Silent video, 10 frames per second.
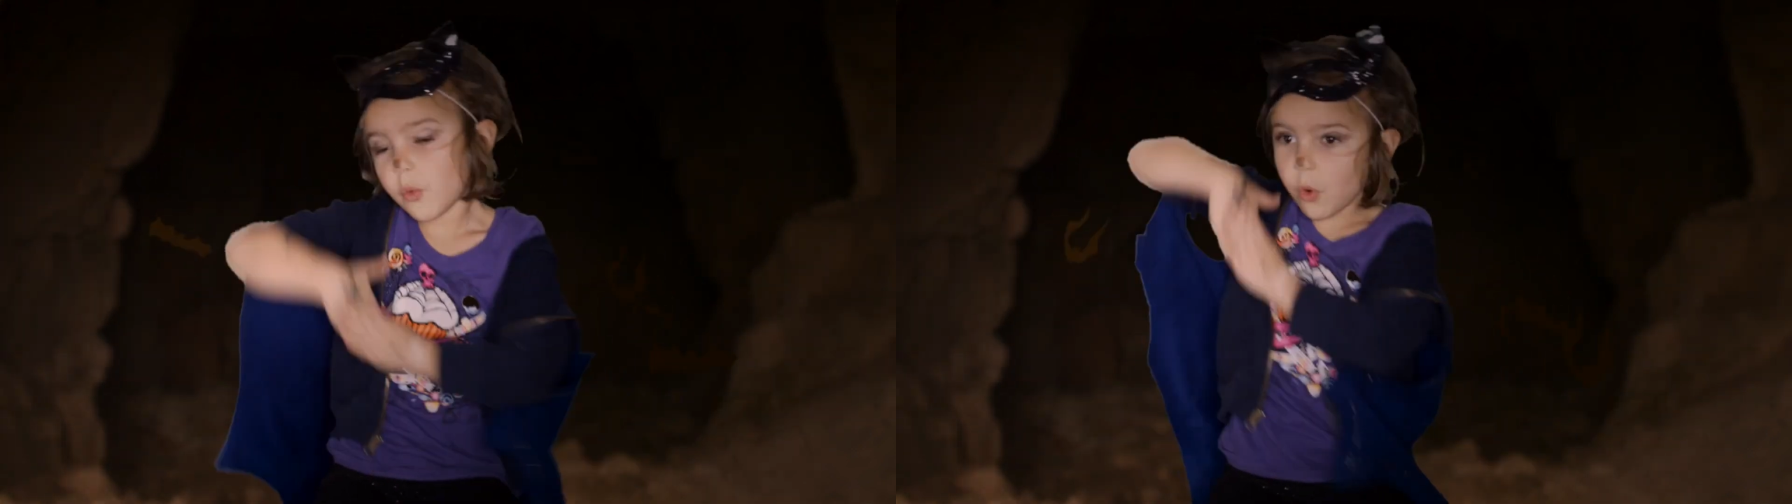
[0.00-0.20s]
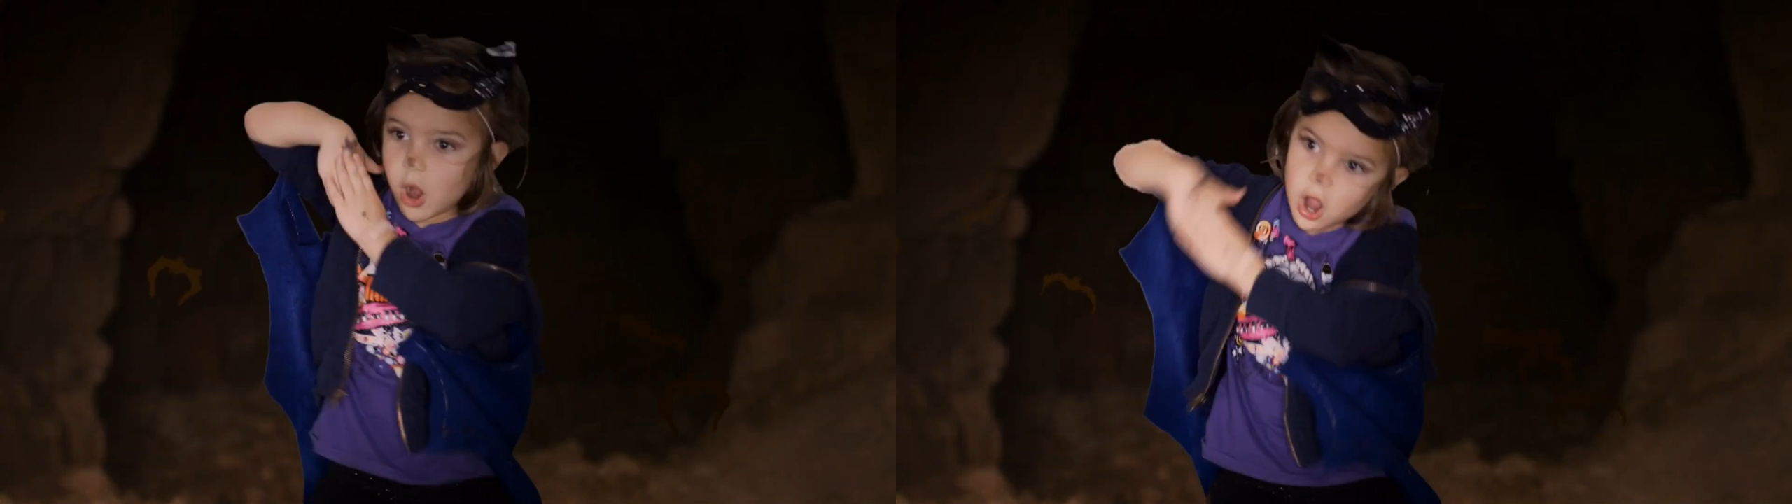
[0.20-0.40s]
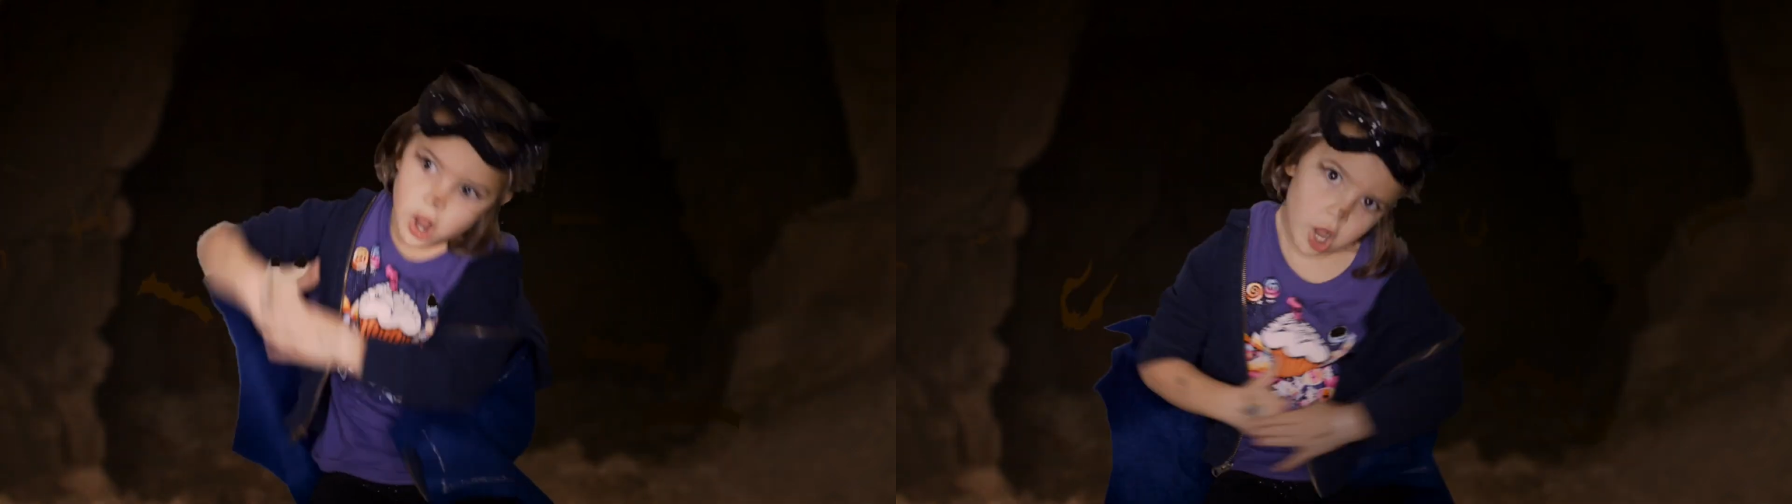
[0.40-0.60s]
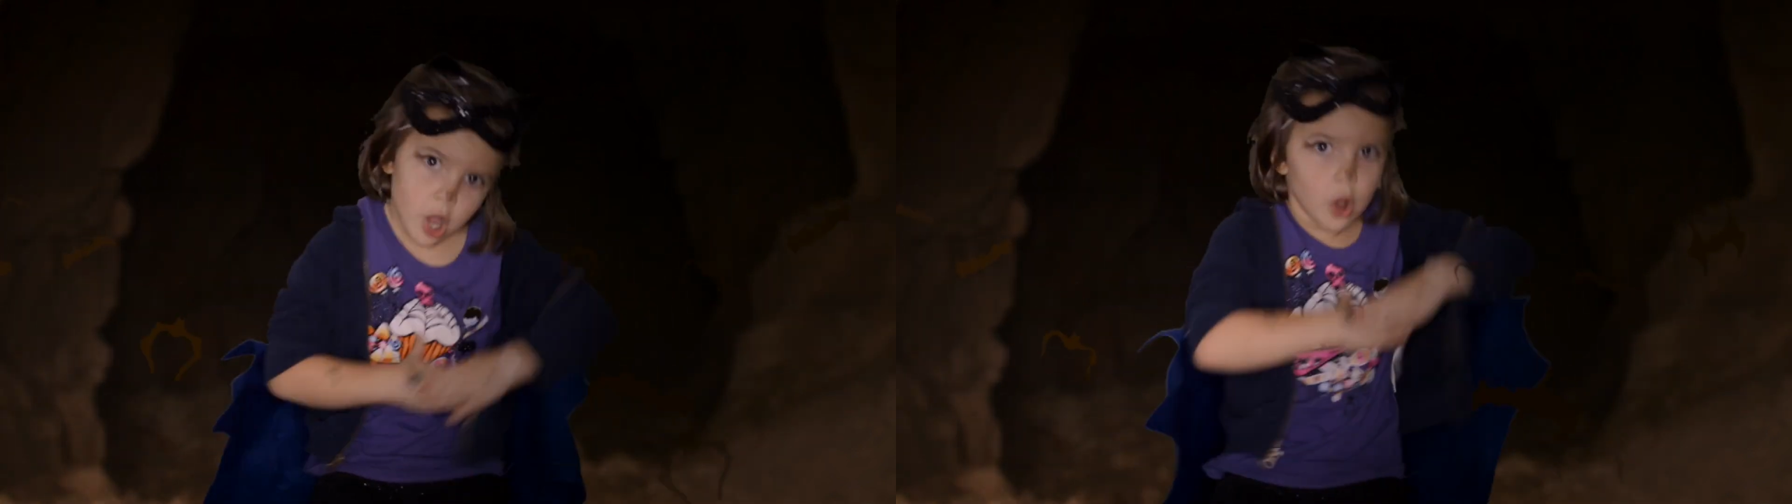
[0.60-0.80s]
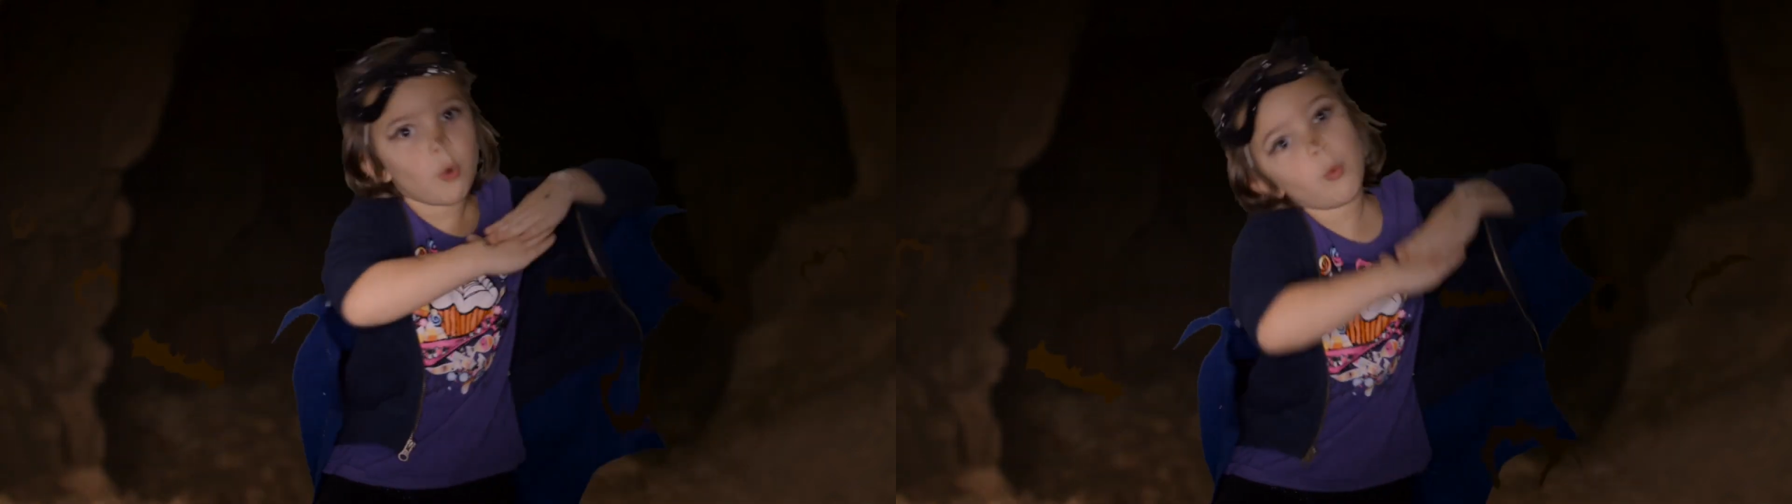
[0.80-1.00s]
Whoa,
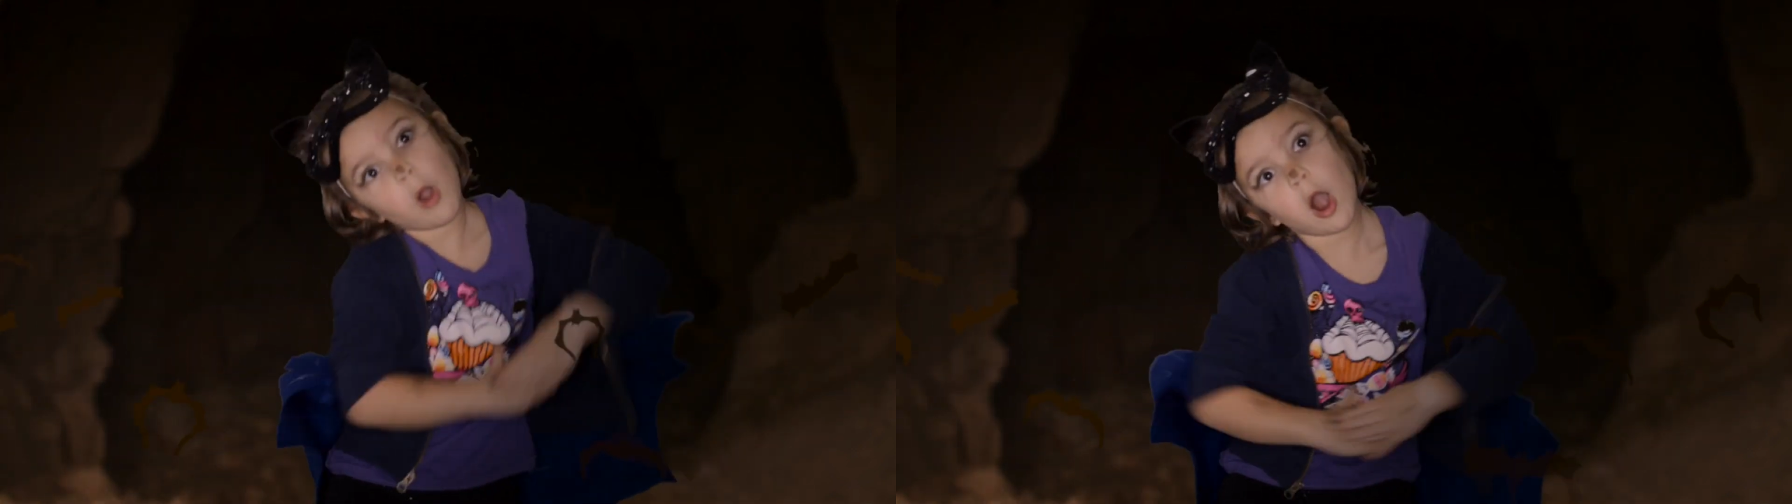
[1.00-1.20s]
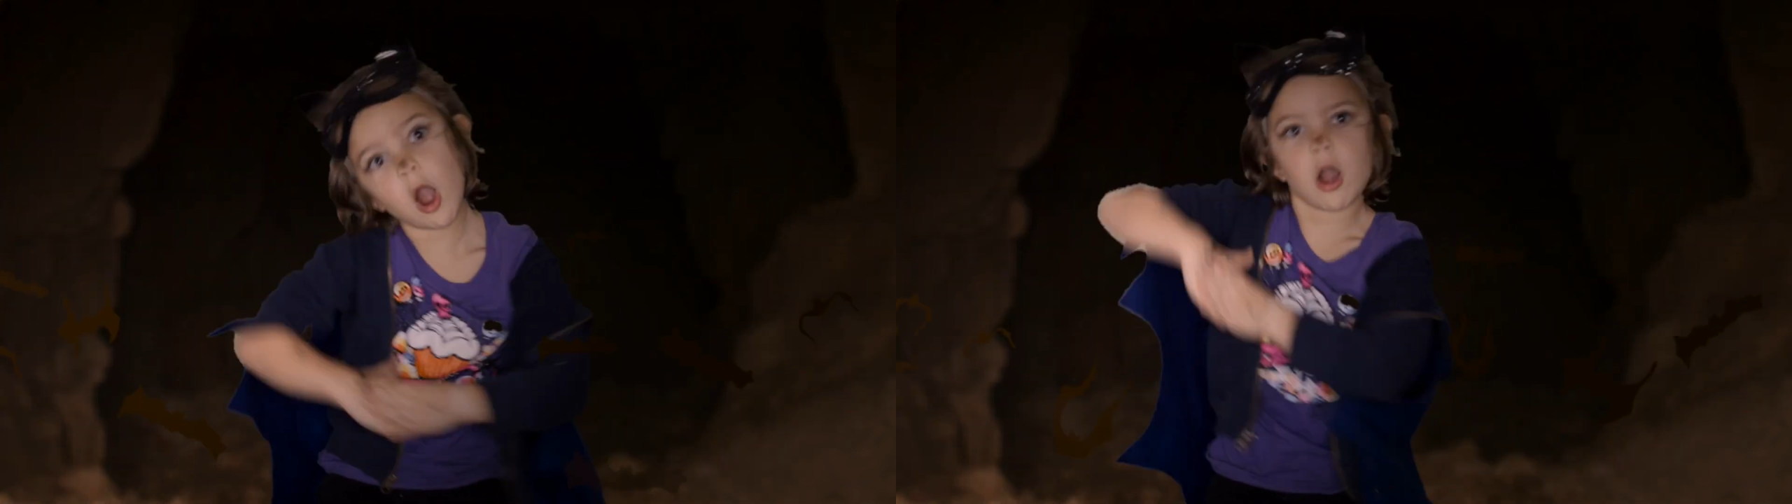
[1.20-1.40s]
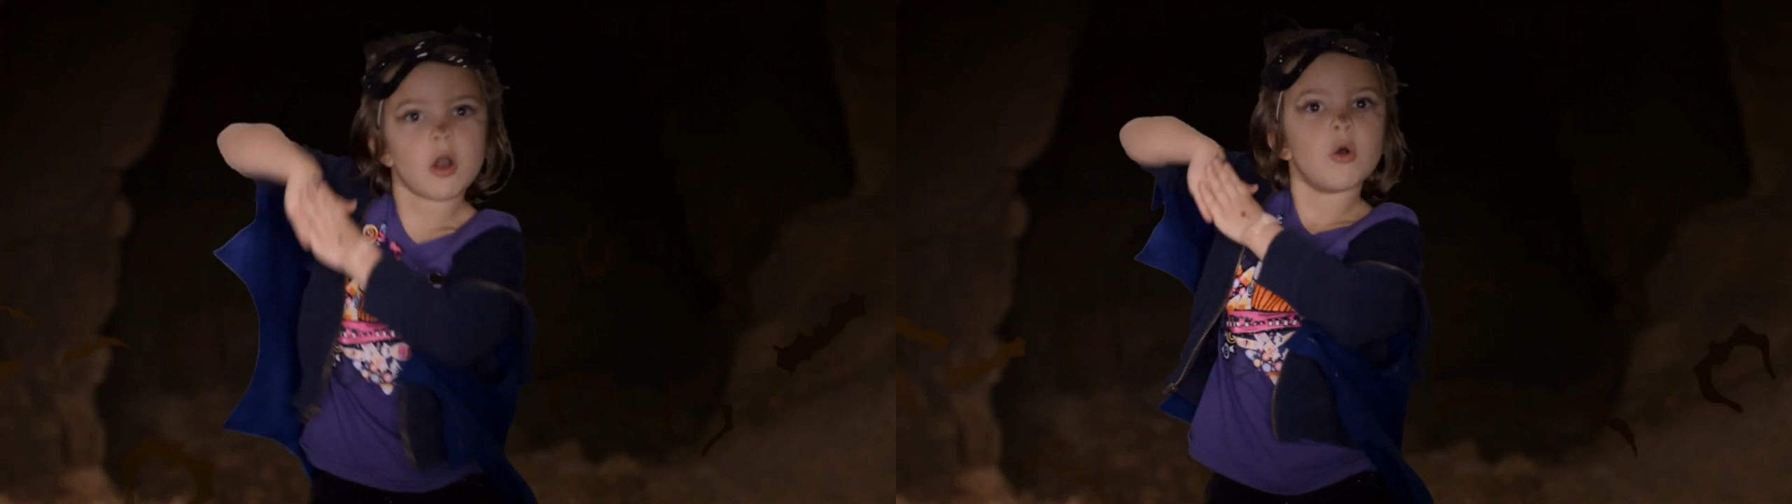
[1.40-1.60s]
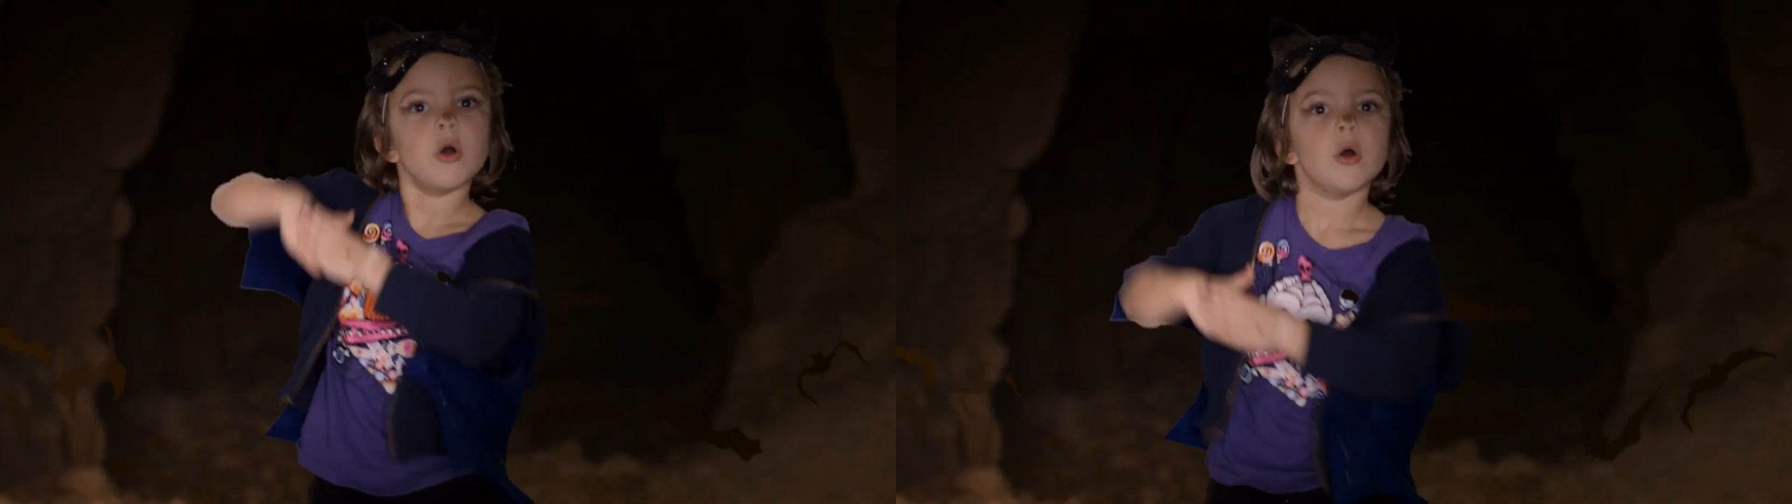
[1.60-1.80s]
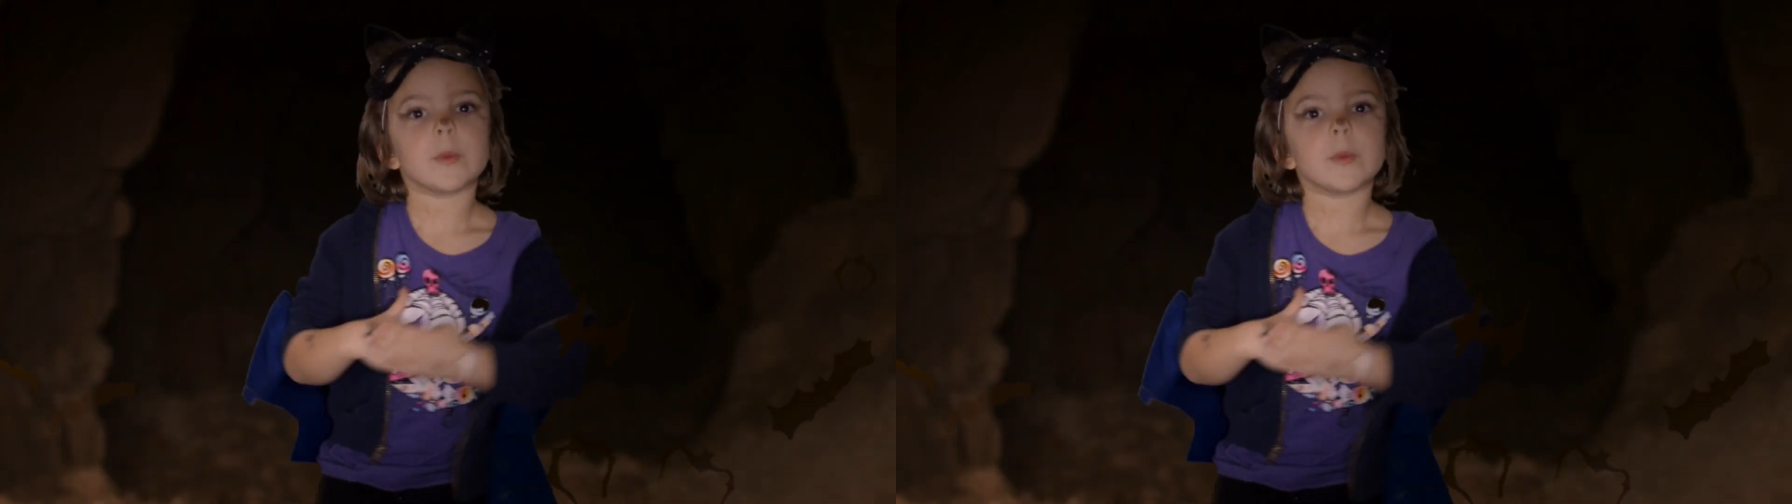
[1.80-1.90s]
whoa.